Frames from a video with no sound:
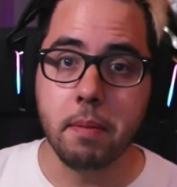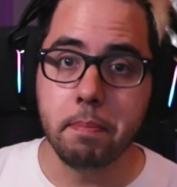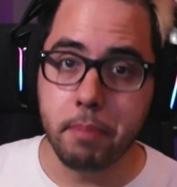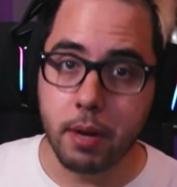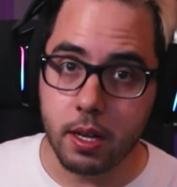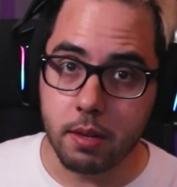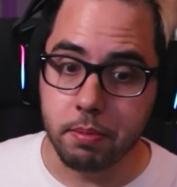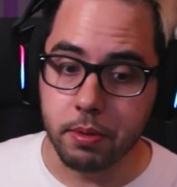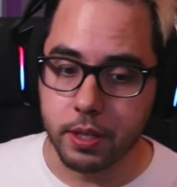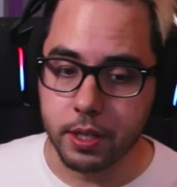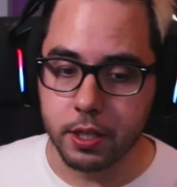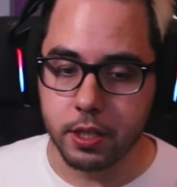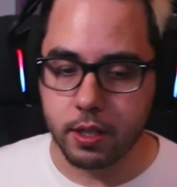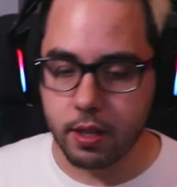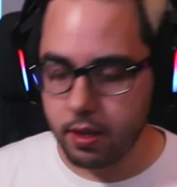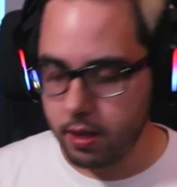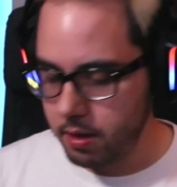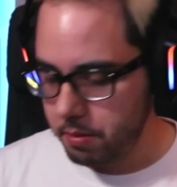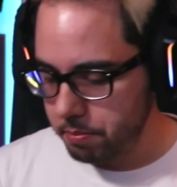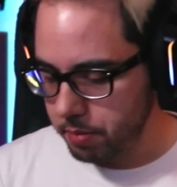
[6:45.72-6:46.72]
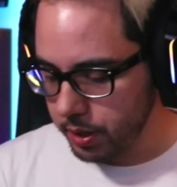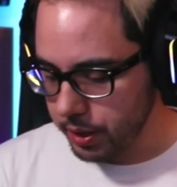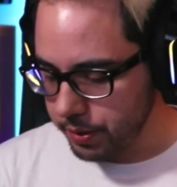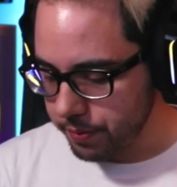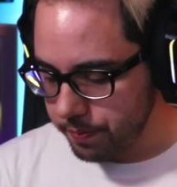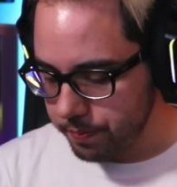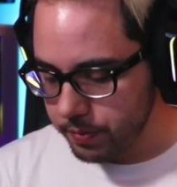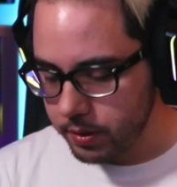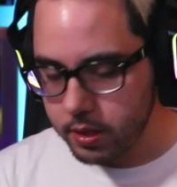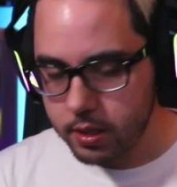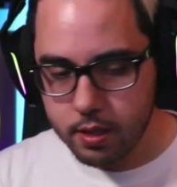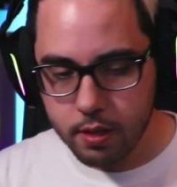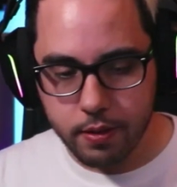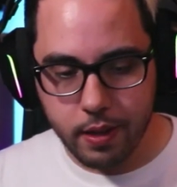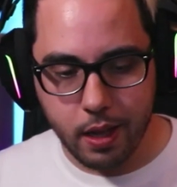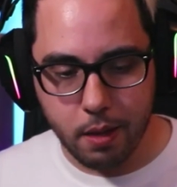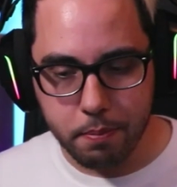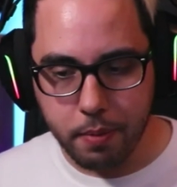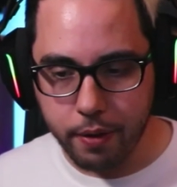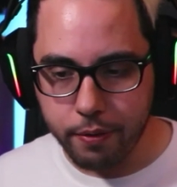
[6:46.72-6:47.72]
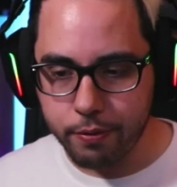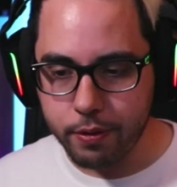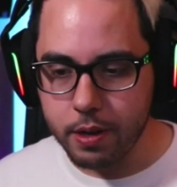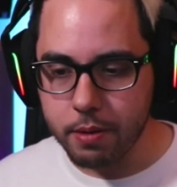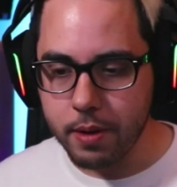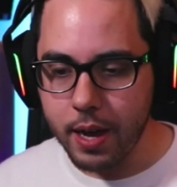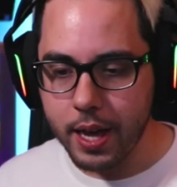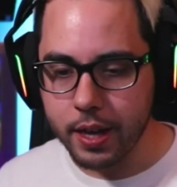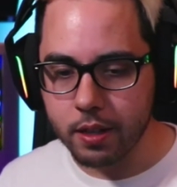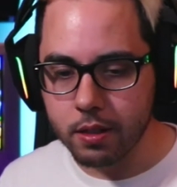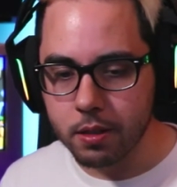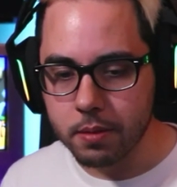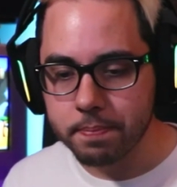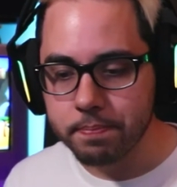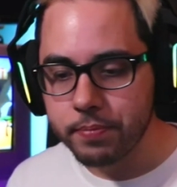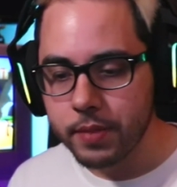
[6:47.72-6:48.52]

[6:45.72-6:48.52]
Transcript: published, but developed by Free Radical.